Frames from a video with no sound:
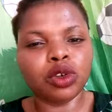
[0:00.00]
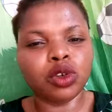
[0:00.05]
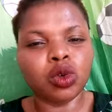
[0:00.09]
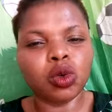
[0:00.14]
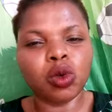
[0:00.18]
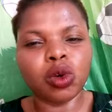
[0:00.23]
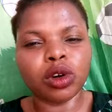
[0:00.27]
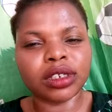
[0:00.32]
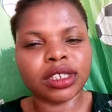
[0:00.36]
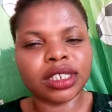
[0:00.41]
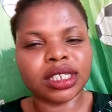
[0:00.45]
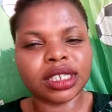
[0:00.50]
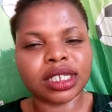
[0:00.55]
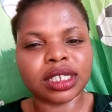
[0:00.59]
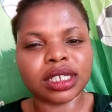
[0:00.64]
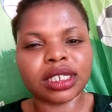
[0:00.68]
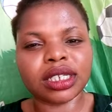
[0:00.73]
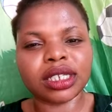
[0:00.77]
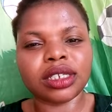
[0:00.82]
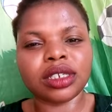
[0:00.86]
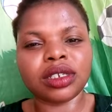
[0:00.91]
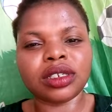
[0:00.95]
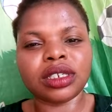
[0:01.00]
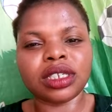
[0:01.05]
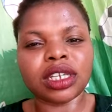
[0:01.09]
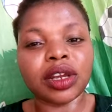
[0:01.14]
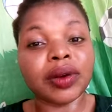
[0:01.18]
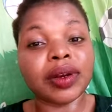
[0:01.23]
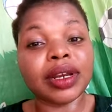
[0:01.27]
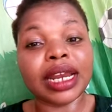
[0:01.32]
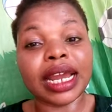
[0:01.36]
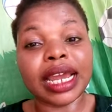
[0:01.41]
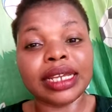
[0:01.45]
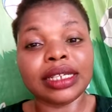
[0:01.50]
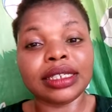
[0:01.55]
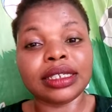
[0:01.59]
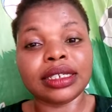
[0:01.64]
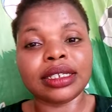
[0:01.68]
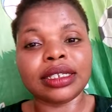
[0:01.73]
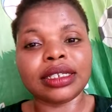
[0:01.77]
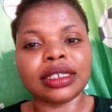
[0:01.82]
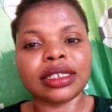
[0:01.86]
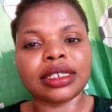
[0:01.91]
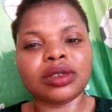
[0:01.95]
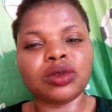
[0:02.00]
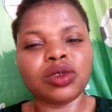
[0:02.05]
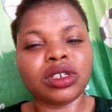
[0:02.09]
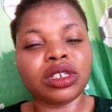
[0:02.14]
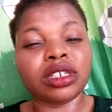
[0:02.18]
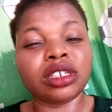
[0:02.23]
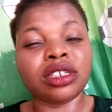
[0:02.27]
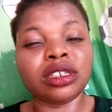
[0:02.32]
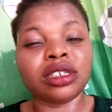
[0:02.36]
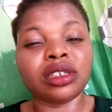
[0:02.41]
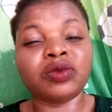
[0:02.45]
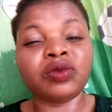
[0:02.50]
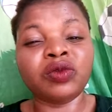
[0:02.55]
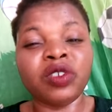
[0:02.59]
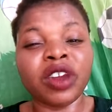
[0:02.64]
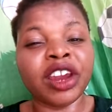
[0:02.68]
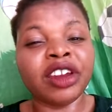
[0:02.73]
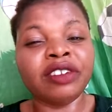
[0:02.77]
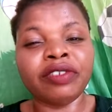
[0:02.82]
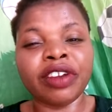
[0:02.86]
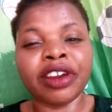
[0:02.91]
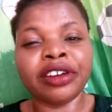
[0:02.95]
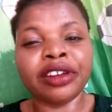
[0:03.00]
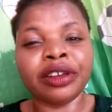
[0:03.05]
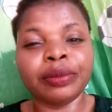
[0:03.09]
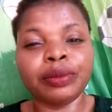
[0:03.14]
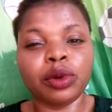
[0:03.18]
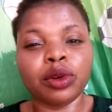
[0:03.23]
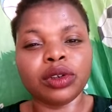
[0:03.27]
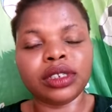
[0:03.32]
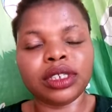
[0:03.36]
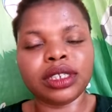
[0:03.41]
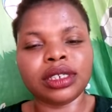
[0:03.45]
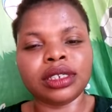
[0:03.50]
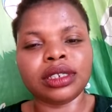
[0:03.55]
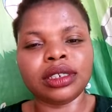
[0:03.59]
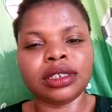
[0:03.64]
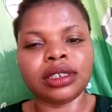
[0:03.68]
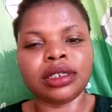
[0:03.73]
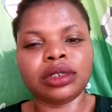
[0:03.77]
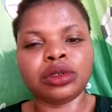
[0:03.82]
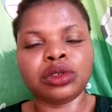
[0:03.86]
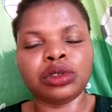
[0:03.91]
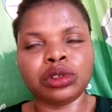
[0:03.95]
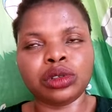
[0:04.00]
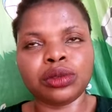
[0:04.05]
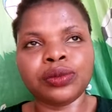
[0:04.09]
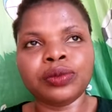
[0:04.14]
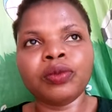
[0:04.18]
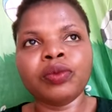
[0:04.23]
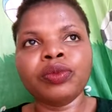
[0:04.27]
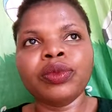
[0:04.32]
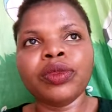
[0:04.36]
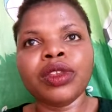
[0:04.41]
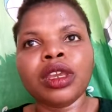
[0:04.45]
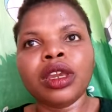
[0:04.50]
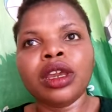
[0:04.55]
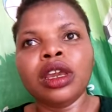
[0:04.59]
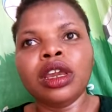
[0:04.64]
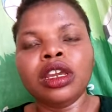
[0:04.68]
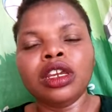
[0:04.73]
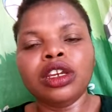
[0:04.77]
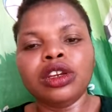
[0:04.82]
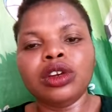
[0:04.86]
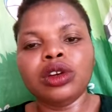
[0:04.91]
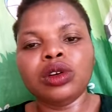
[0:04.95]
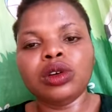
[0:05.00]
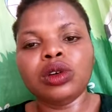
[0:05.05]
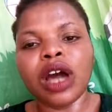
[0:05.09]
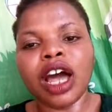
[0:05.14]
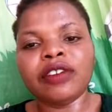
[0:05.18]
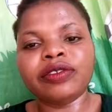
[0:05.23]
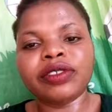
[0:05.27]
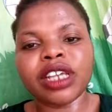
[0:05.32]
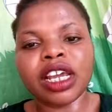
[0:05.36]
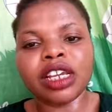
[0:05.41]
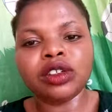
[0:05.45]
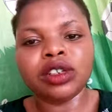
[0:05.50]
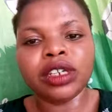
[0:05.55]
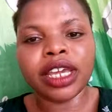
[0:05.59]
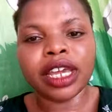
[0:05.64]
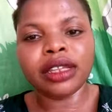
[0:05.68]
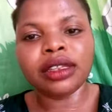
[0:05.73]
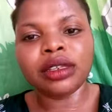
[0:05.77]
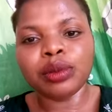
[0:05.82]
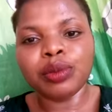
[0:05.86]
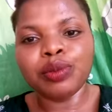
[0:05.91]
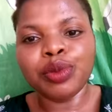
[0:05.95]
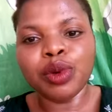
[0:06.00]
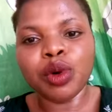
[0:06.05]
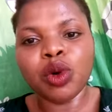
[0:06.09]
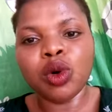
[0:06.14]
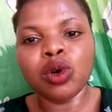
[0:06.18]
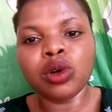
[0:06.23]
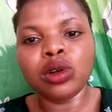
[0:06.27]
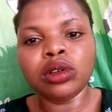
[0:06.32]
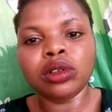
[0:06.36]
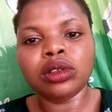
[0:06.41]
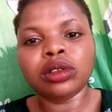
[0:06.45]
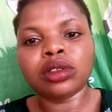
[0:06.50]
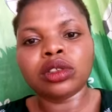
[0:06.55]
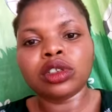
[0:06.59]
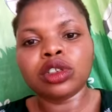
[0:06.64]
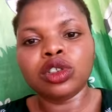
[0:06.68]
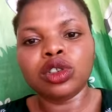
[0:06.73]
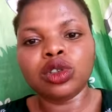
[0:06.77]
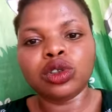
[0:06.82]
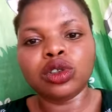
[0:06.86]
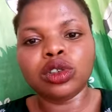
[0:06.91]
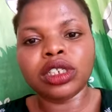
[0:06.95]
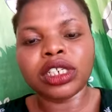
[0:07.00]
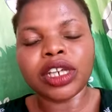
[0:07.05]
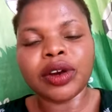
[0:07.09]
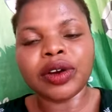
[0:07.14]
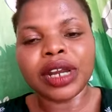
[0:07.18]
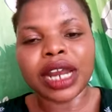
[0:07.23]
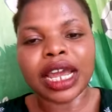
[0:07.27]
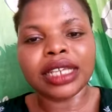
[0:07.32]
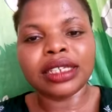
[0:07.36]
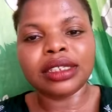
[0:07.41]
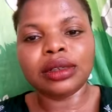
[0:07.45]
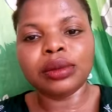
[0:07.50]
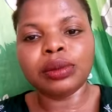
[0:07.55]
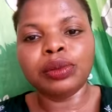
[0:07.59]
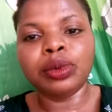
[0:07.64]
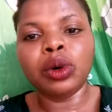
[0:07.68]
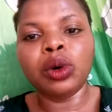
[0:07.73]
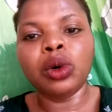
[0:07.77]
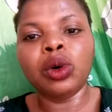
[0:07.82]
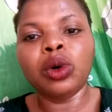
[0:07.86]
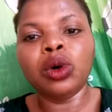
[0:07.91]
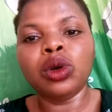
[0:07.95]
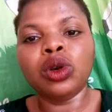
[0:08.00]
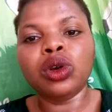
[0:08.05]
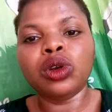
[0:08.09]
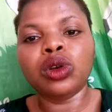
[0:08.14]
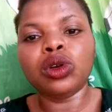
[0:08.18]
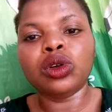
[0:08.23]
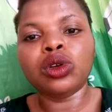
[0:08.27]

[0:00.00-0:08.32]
you wash it you sterilize it which is very very important to do you know after you get the bowl you sterilize the bowl